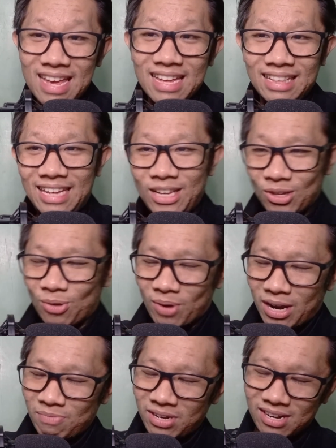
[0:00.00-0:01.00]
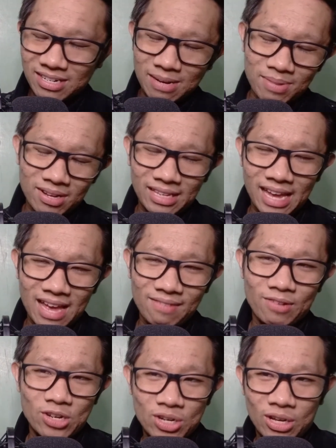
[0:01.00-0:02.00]
Tito, wherein we talked about the
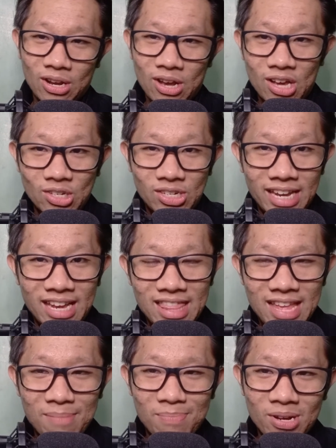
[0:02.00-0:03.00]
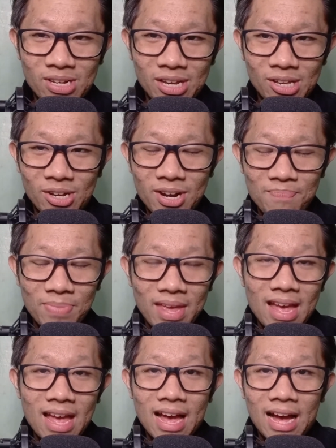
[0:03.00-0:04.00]
average clause in that particular
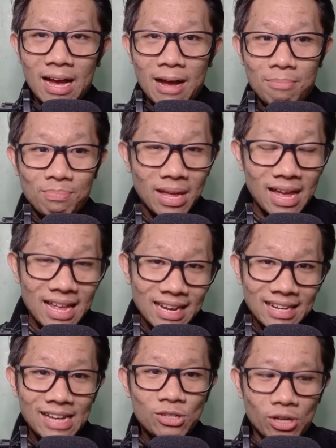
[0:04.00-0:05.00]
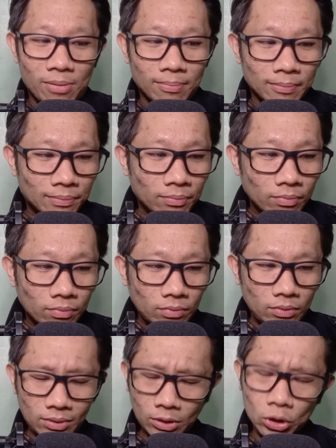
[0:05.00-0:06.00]
lesson.
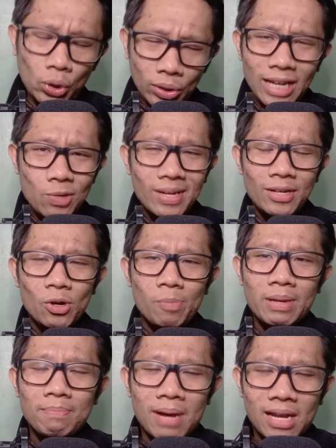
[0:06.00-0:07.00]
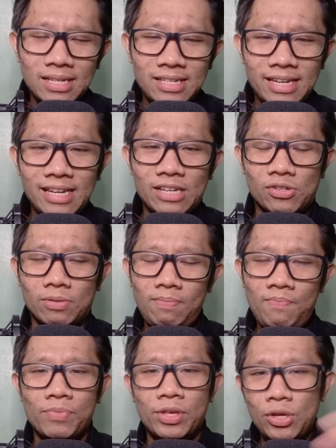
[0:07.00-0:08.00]
So that's what an open policy is.
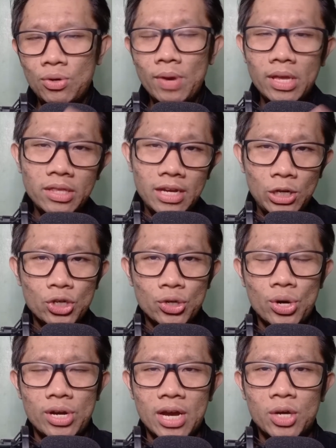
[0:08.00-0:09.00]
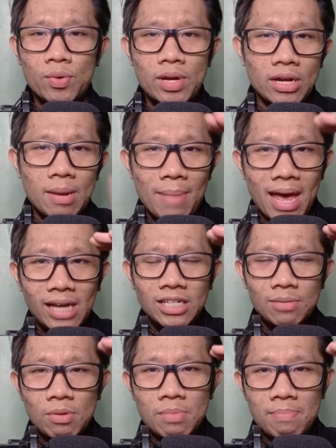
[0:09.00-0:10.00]
You and the insured agree on a
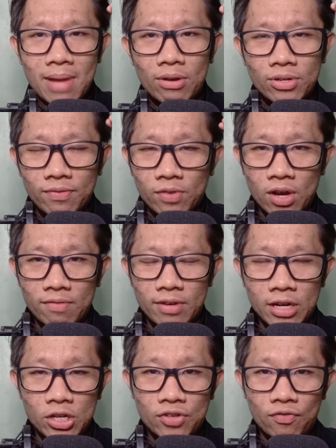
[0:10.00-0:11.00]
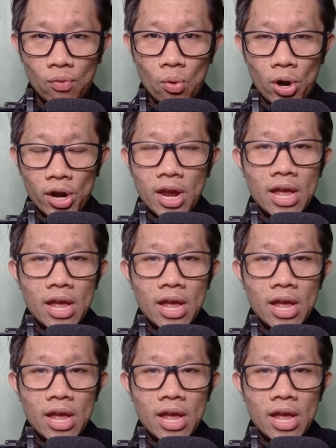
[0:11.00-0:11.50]
maximum amount of coverage for